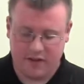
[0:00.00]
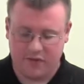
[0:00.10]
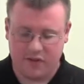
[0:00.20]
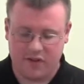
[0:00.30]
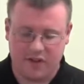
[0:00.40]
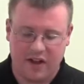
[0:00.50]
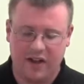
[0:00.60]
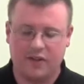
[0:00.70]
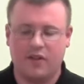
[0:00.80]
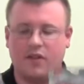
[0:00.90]
different
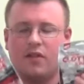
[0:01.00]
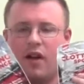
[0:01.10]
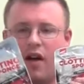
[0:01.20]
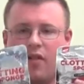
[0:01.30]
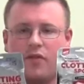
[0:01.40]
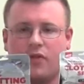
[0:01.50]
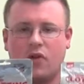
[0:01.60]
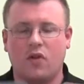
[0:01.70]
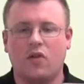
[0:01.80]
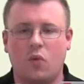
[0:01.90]
sizes of
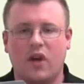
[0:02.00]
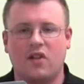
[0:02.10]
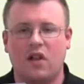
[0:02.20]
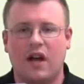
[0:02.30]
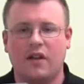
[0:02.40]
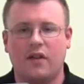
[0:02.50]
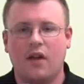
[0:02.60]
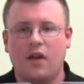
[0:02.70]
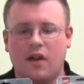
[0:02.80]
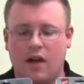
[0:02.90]
quick clot
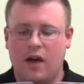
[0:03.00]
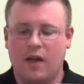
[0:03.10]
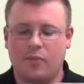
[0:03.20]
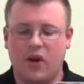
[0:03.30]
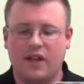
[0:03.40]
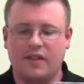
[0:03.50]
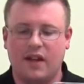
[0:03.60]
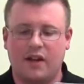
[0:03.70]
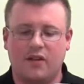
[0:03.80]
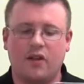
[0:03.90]

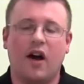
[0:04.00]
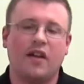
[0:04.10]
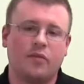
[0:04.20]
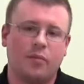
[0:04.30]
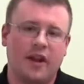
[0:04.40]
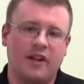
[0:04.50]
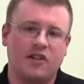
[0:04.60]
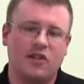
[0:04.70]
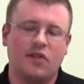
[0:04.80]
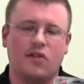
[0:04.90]
impregnated gauze
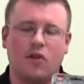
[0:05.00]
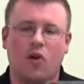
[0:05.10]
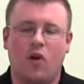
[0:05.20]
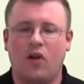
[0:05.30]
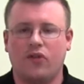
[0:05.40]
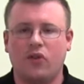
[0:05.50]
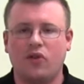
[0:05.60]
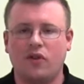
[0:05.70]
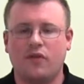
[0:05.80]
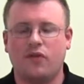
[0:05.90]
bandages, so also
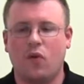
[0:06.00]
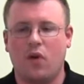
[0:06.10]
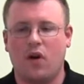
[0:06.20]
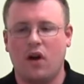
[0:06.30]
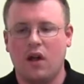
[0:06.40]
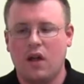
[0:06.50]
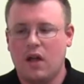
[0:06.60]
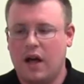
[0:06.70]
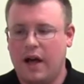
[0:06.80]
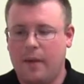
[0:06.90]
good for
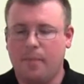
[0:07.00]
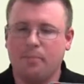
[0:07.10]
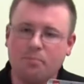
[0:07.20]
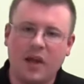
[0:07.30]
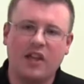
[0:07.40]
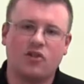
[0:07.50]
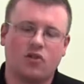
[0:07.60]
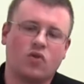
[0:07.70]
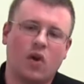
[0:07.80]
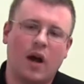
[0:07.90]

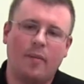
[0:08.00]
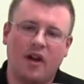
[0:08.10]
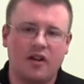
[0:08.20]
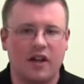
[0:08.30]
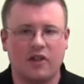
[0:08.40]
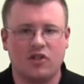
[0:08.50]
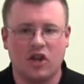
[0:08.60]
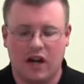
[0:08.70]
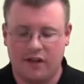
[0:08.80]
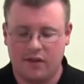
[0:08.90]
major trauma,
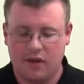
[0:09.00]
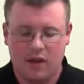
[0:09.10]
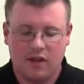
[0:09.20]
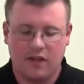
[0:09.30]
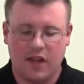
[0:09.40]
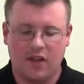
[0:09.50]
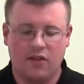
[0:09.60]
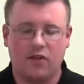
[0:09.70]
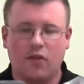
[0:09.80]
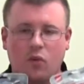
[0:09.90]
gunshots.
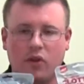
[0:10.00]
These